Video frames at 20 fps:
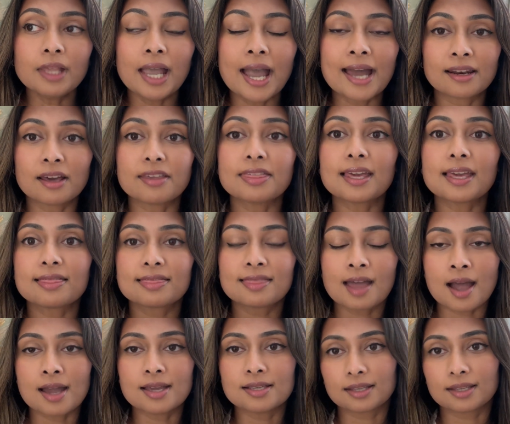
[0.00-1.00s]
And I think
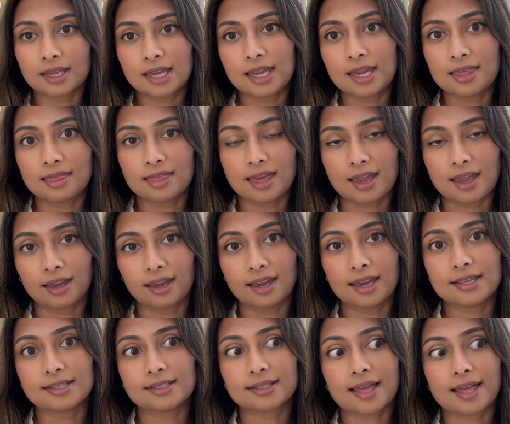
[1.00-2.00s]
that is a key thing,
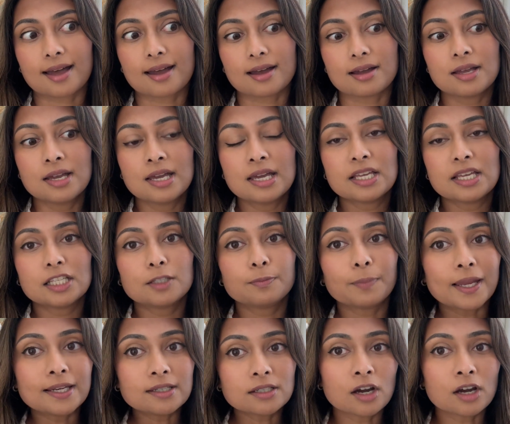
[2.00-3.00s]
is that
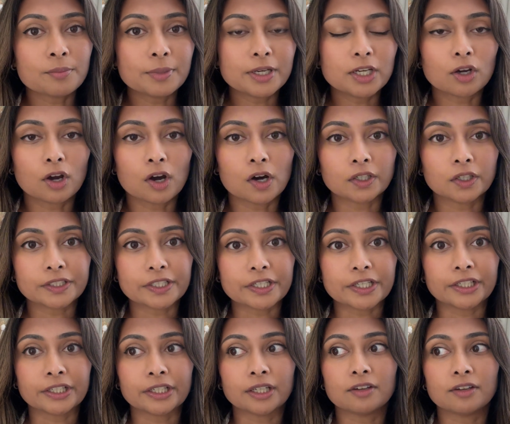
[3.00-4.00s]
spend time in your
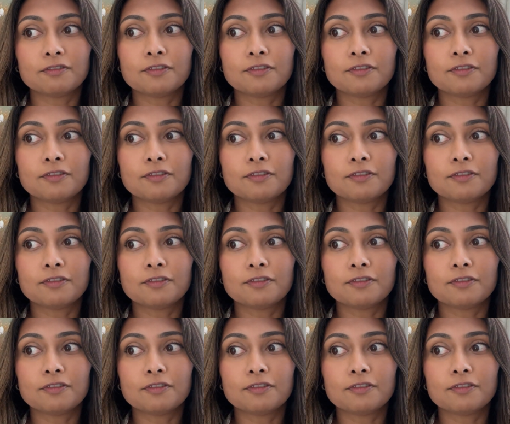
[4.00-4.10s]
garden,